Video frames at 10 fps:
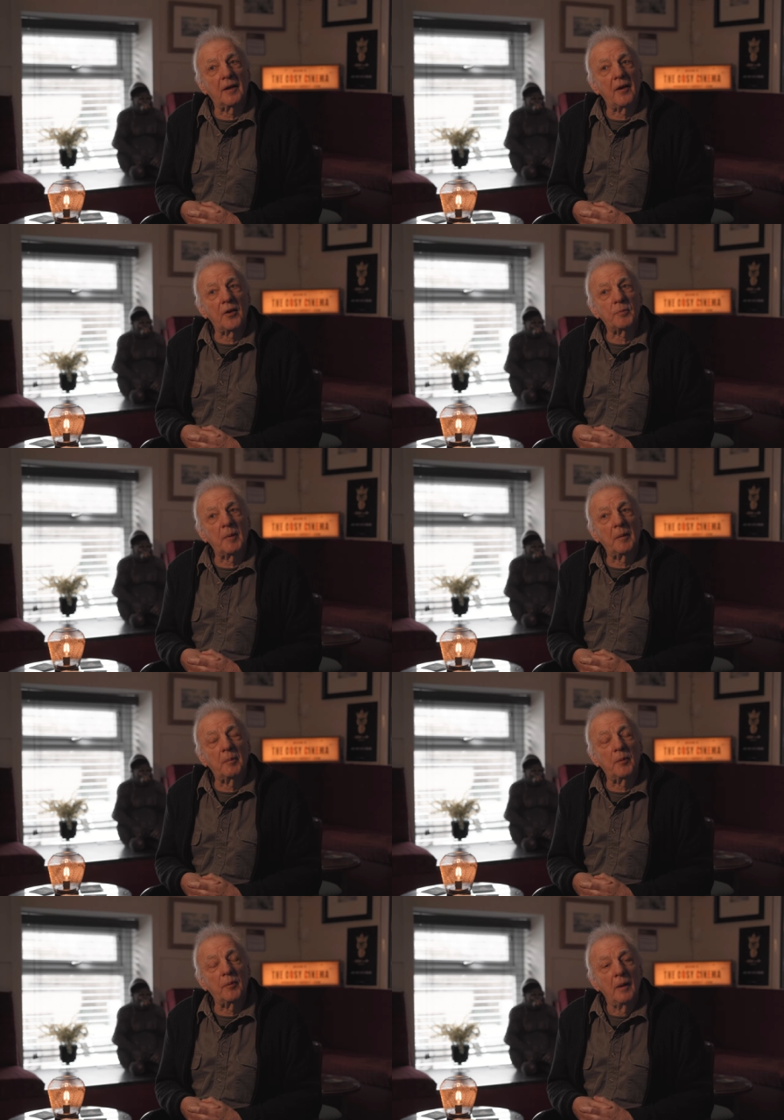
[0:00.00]
class
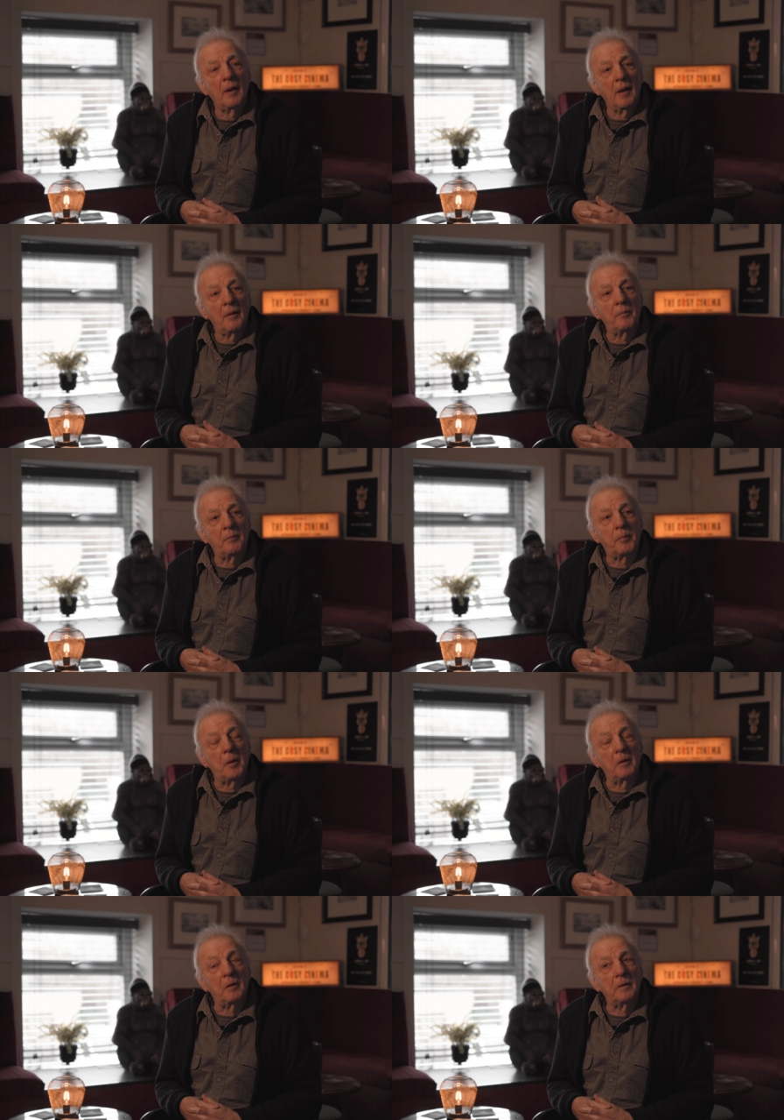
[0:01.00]
people,
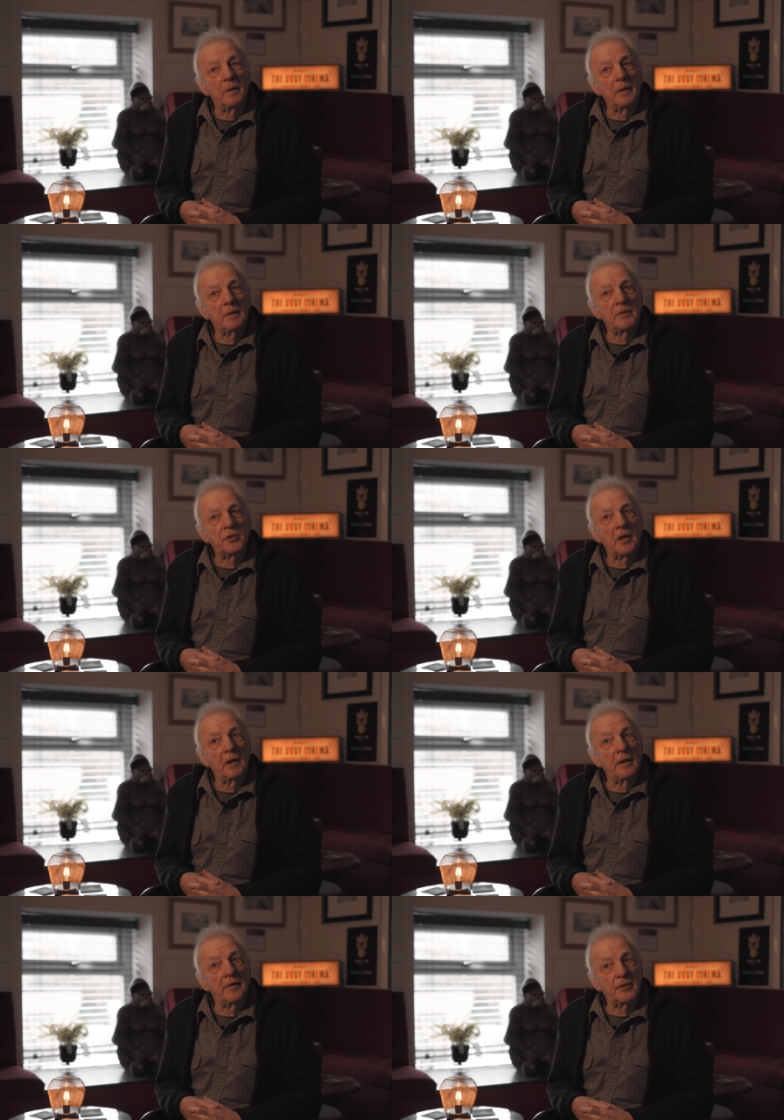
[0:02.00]
but who need the
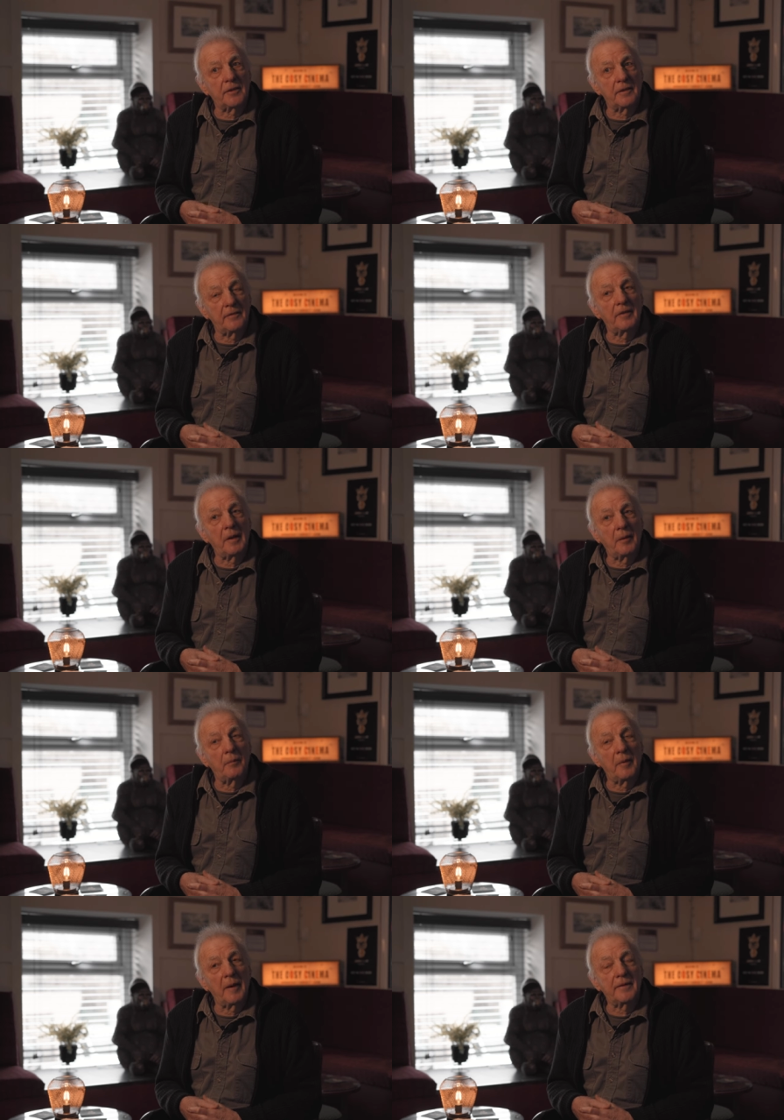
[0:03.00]
chance to
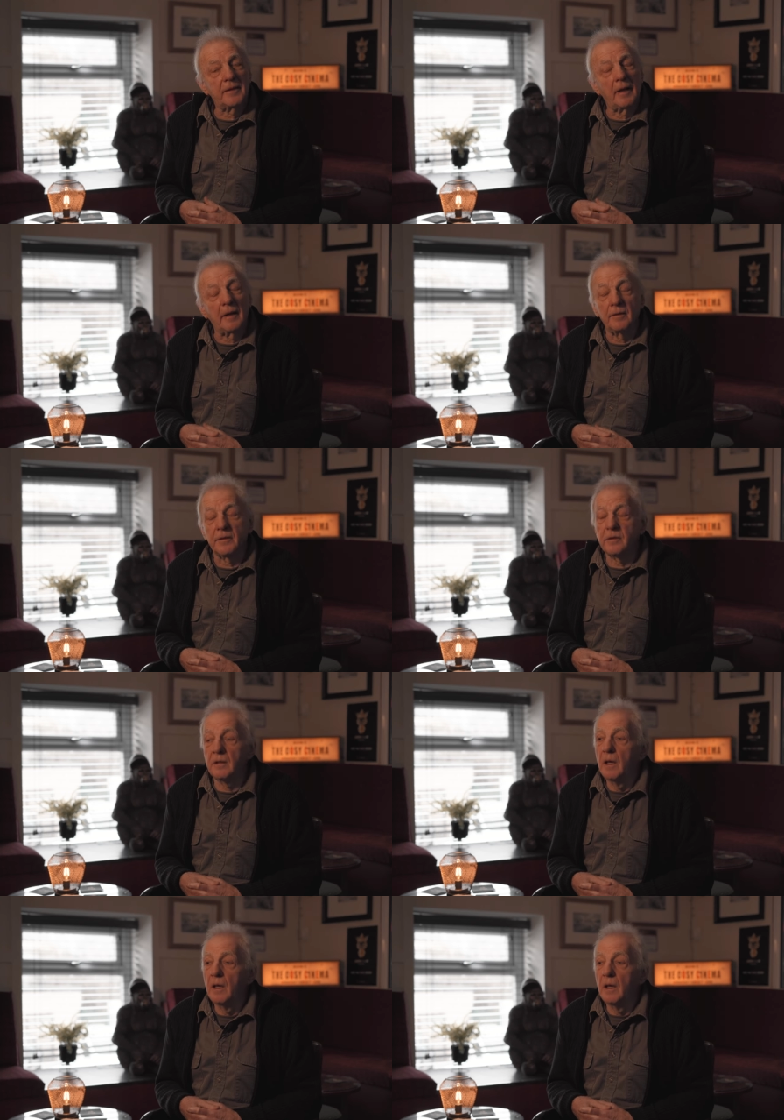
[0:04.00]
develop their talents.